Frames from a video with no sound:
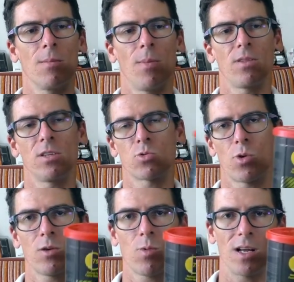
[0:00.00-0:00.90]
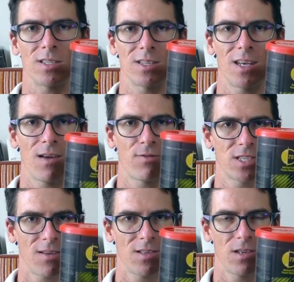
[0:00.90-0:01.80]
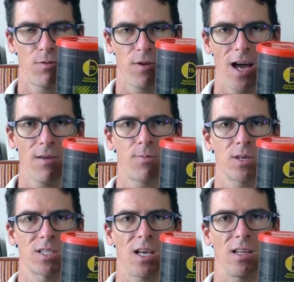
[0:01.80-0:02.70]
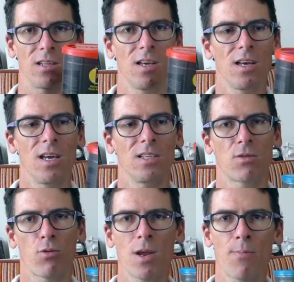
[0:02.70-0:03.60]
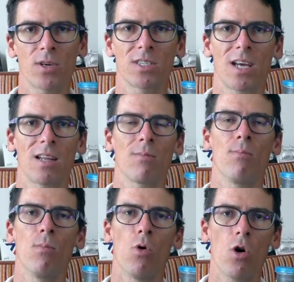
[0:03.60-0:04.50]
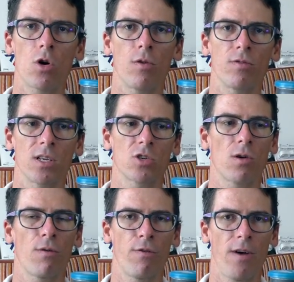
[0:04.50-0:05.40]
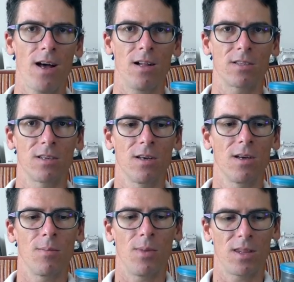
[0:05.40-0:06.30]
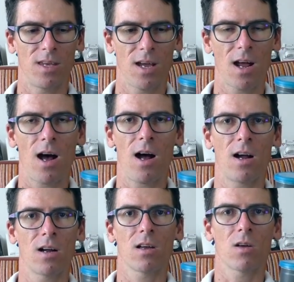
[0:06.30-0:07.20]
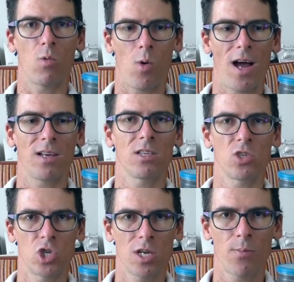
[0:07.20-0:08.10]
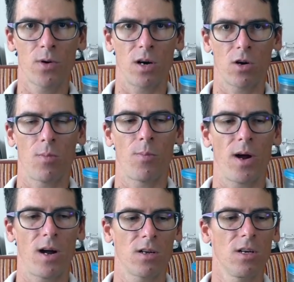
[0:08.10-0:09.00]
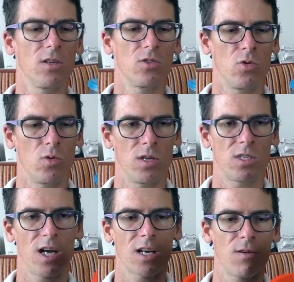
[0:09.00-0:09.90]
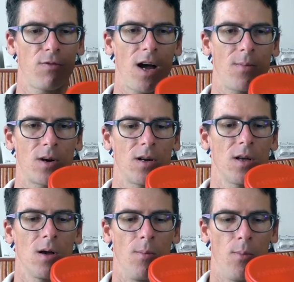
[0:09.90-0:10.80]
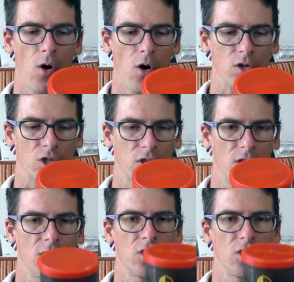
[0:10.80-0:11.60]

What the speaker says: But these red ones, they have 75%. It's 3% more of natural felt, but they are quite cheaper compared to the Technifiber balls.